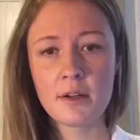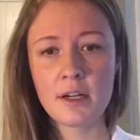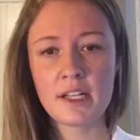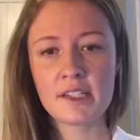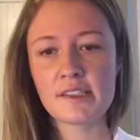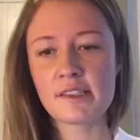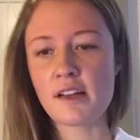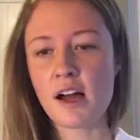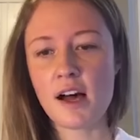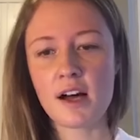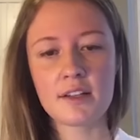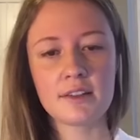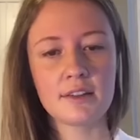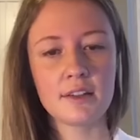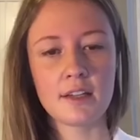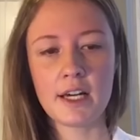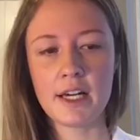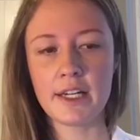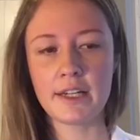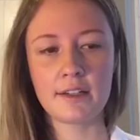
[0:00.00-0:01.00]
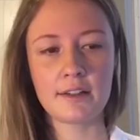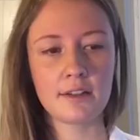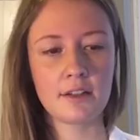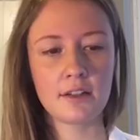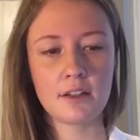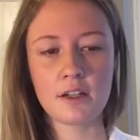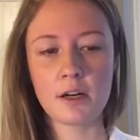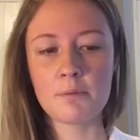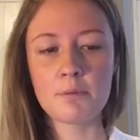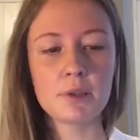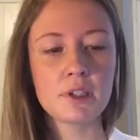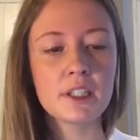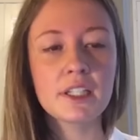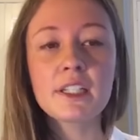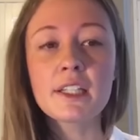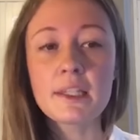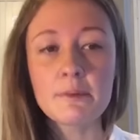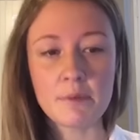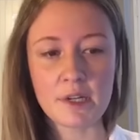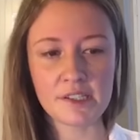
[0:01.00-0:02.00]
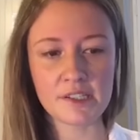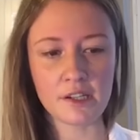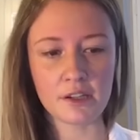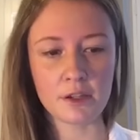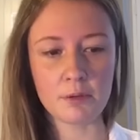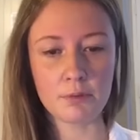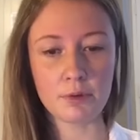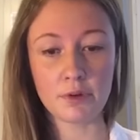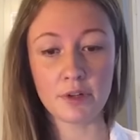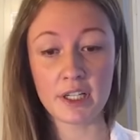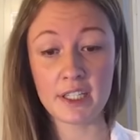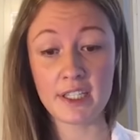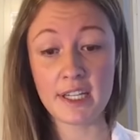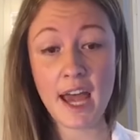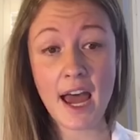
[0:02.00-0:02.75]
It's not, like, completely missing the point.